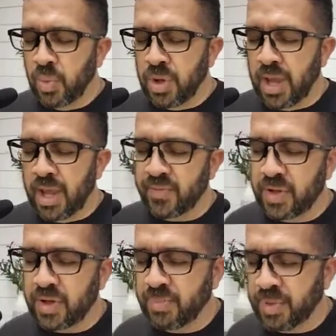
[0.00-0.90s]
We ask for
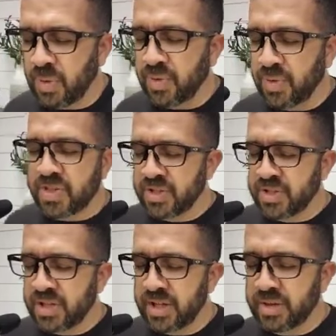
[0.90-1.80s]
you to be with us here
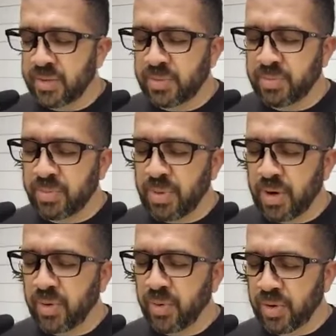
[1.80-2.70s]
tonight, Lord.
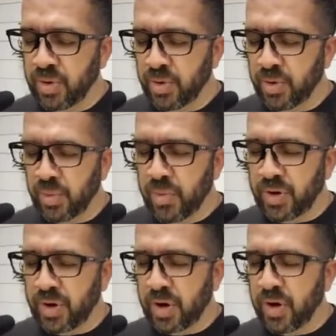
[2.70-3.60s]
Prepare
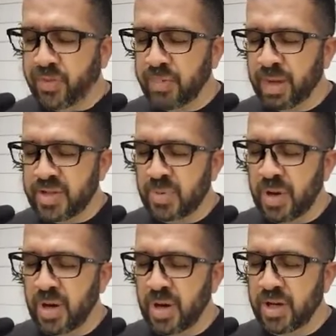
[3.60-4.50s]
with our hearts and minds
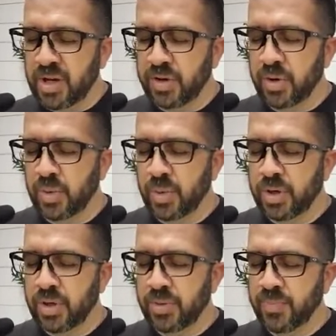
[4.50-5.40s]
prepared to hear your
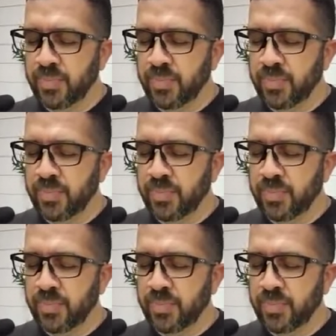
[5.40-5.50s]
word.